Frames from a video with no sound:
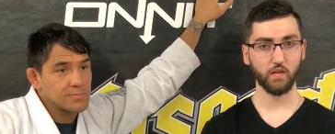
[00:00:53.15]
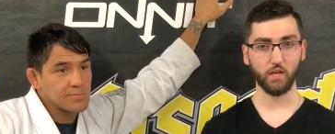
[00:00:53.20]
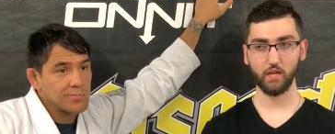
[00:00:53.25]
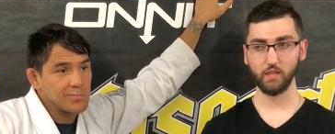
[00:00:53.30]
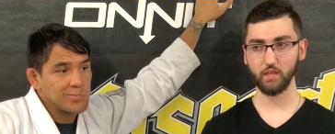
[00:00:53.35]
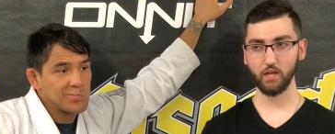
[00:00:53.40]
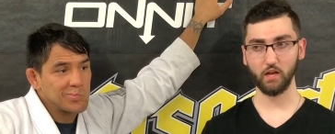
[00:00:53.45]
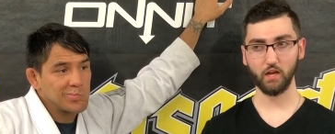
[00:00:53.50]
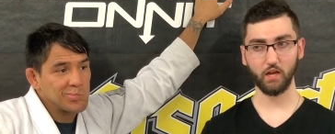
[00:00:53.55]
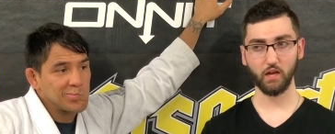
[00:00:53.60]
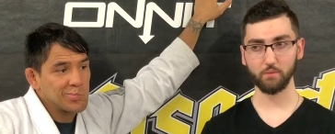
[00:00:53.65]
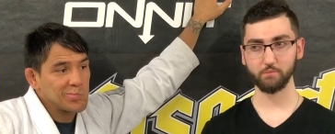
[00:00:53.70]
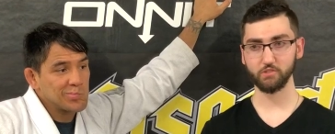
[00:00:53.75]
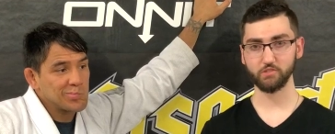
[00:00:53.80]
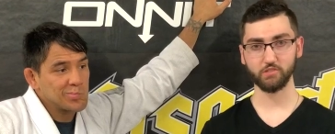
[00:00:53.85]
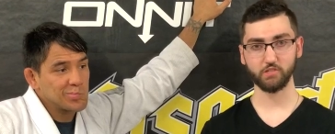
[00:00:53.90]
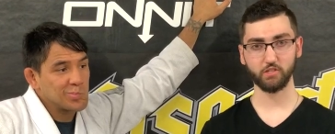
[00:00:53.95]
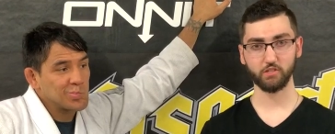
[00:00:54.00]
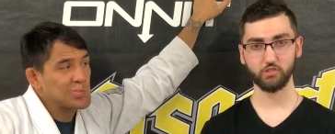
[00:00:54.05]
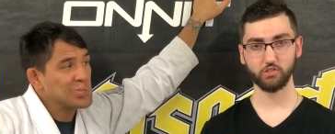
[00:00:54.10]
Speaker 1: And uh, I'm
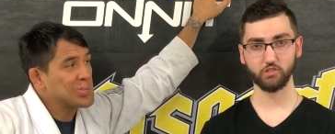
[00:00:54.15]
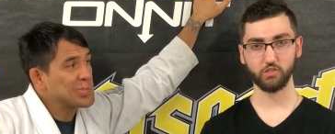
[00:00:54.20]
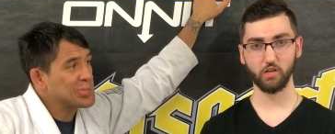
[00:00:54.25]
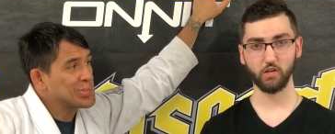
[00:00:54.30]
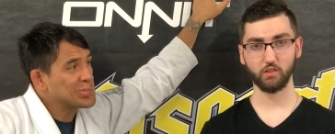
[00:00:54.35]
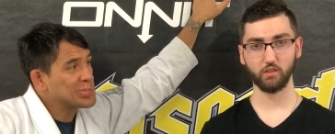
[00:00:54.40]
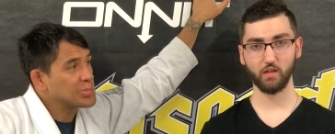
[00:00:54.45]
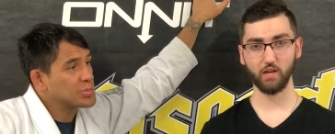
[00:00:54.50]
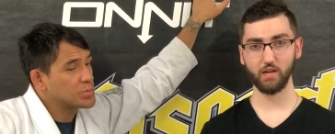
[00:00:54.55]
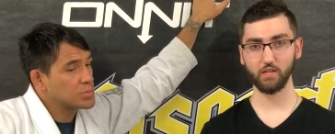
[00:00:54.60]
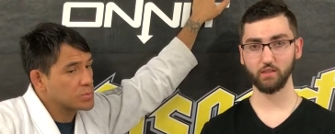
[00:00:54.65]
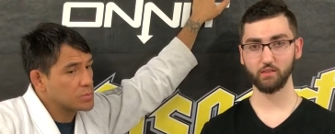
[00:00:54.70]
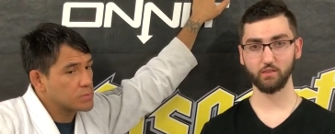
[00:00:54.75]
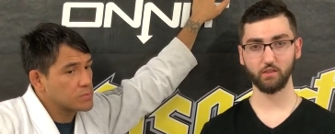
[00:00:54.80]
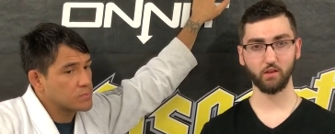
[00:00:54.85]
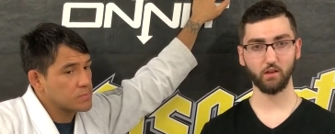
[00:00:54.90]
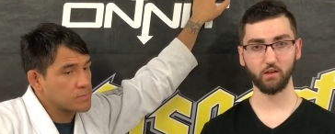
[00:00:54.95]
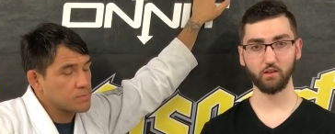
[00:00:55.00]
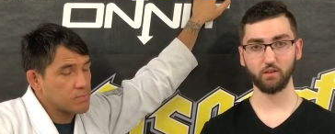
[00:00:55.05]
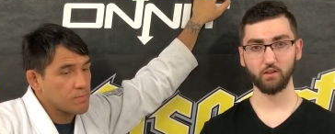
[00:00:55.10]
just here to share that.
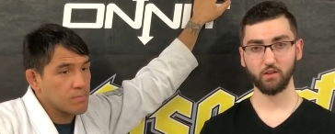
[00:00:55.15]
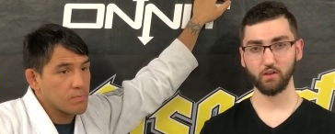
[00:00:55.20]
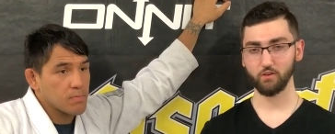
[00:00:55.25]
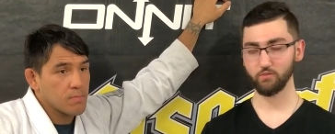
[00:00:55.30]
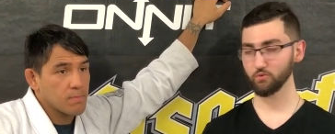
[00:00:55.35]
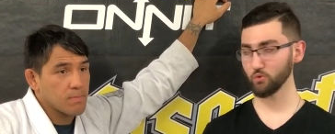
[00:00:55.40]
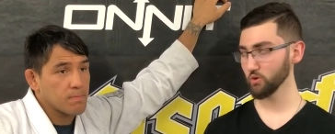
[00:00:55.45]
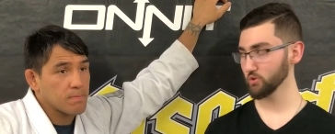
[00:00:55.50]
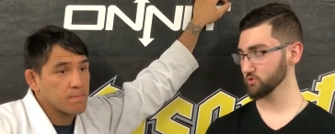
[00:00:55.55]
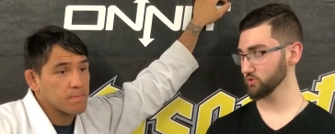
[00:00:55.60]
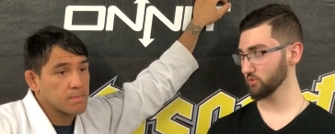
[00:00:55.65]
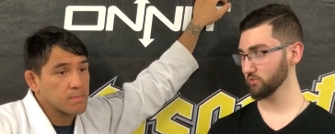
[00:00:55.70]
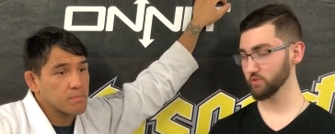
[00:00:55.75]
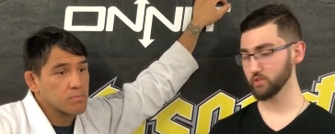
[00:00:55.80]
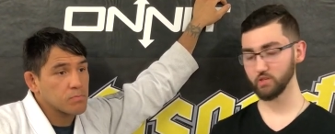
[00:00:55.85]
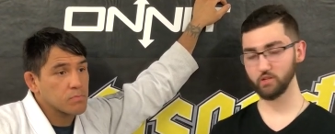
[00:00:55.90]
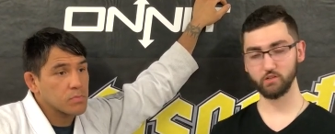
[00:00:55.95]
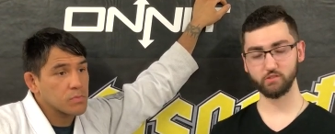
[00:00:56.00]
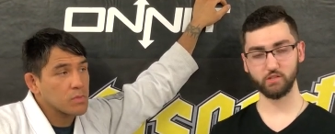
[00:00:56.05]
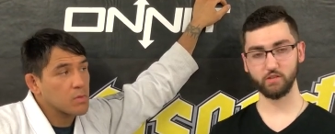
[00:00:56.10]
And uh, of course, over
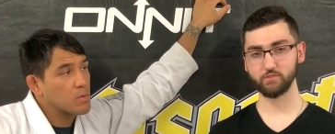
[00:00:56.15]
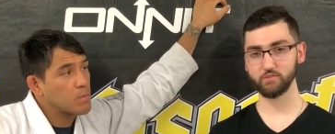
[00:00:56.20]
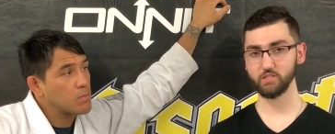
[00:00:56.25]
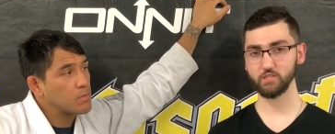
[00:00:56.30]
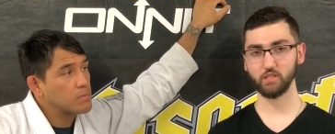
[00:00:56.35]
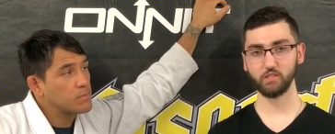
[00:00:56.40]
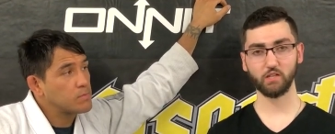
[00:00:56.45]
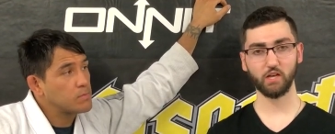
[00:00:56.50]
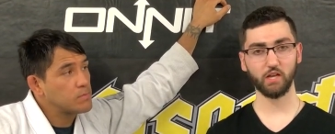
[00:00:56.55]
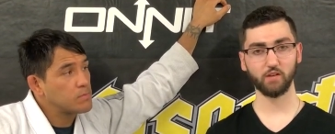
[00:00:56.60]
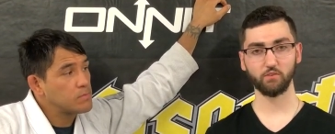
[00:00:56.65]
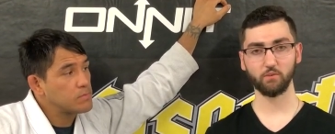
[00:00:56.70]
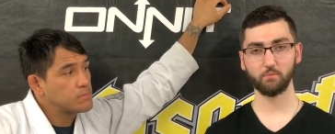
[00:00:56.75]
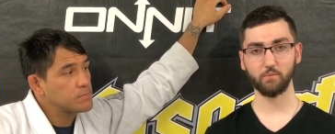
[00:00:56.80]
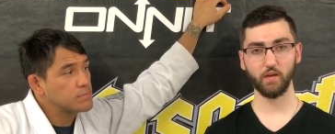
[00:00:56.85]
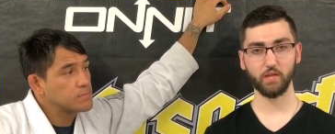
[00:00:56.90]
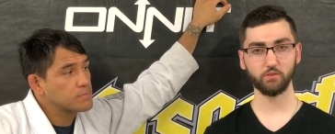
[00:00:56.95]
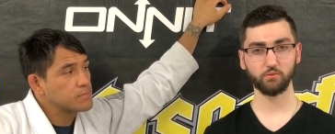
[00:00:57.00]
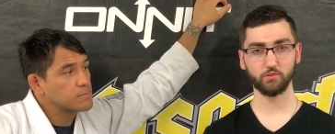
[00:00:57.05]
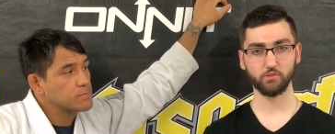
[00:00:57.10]
the years, I've seen a lot of
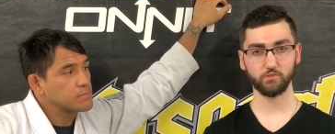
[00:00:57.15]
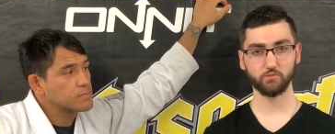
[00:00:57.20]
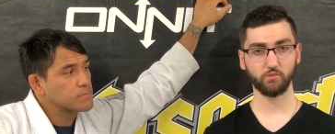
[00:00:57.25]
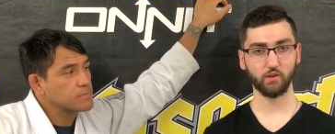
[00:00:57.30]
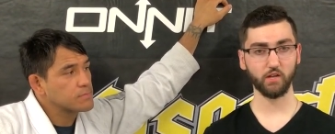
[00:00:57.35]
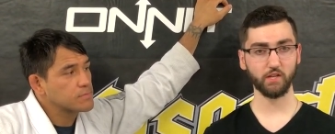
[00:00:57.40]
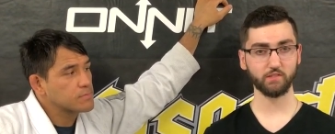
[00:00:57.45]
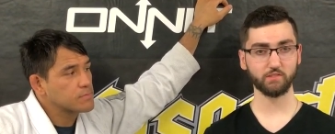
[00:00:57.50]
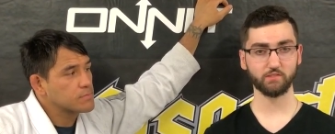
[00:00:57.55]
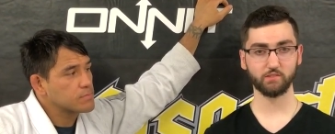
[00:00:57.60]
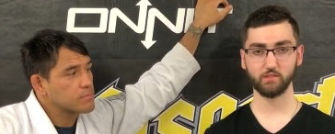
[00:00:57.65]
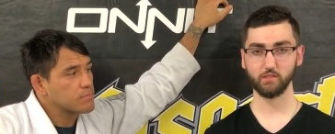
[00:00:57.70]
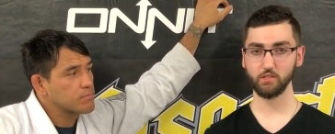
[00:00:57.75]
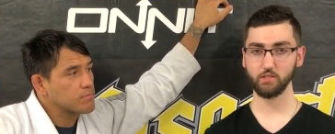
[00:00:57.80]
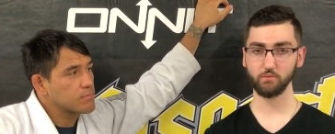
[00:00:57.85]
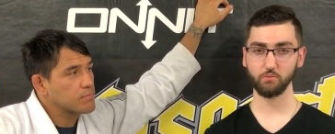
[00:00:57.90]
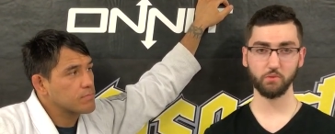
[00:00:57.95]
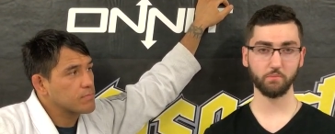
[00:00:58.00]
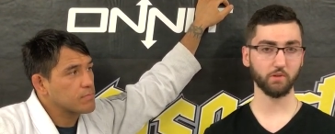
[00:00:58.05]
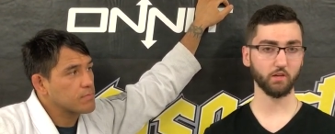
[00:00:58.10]
Emmanuel's fights,
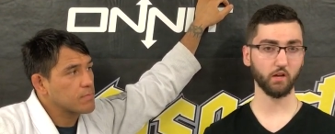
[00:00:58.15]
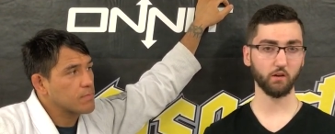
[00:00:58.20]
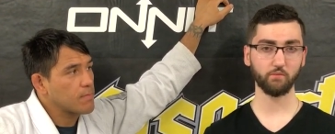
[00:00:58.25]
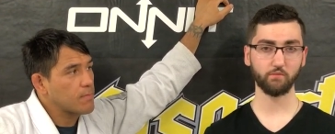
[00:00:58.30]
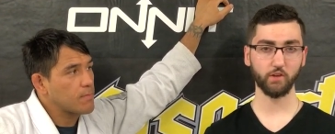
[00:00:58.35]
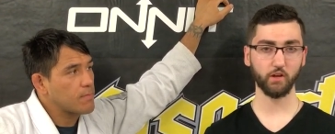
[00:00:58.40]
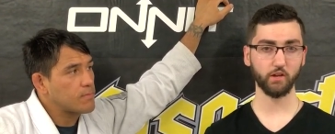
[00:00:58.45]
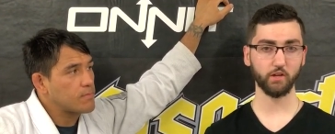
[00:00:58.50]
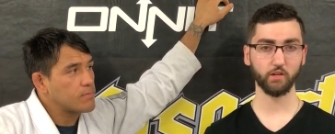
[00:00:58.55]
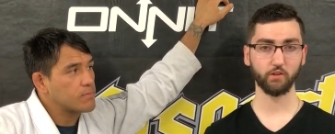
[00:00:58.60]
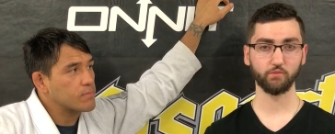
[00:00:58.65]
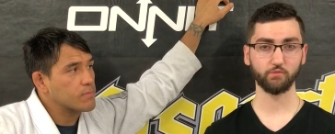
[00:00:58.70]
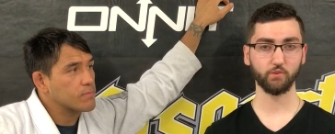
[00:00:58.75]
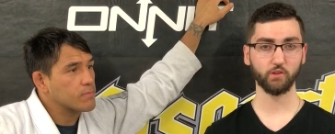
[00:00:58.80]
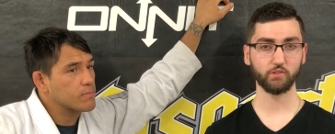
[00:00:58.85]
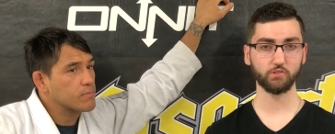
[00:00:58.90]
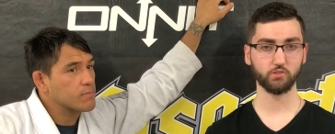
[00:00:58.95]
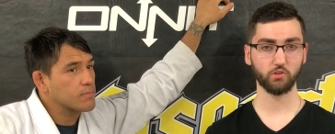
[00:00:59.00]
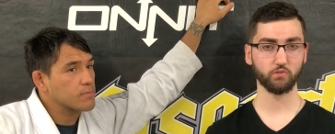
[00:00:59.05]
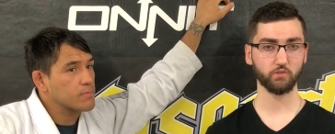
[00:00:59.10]
and we've become very good
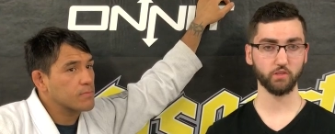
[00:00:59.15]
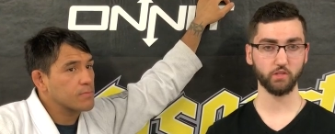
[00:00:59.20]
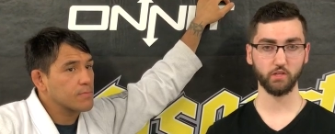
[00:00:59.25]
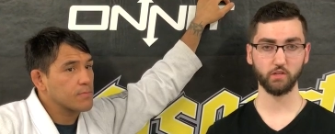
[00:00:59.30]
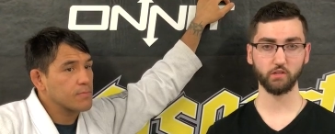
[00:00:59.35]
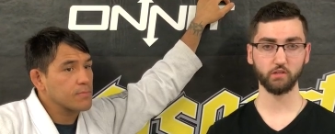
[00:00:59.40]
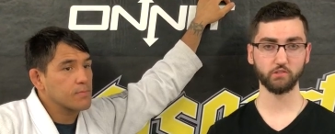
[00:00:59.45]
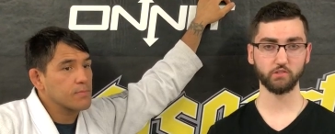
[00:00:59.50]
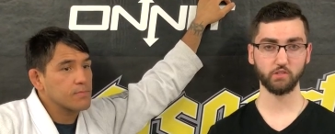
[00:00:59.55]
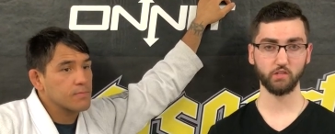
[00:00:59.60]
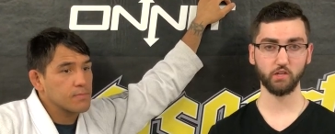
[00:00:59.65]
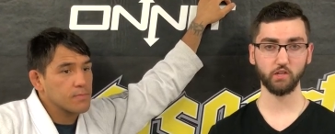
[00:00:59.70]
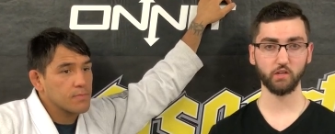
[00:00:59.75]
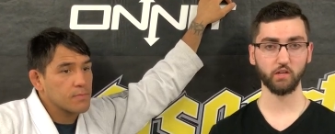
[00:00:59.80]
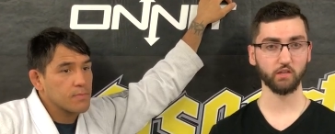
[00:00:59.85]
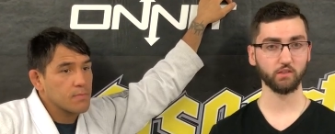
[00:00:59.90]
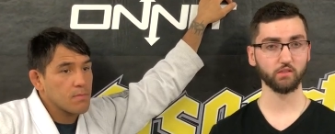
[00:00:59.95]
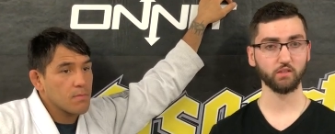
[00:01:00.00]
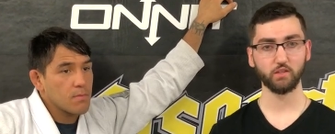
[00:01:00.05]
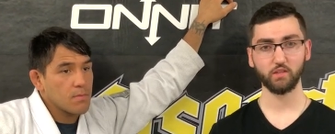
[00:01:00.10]
friends over the years
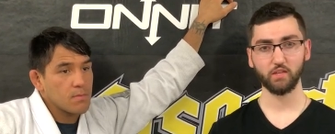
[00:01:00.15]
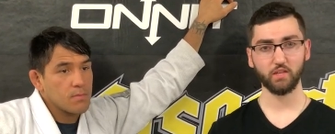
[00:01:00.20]
here. And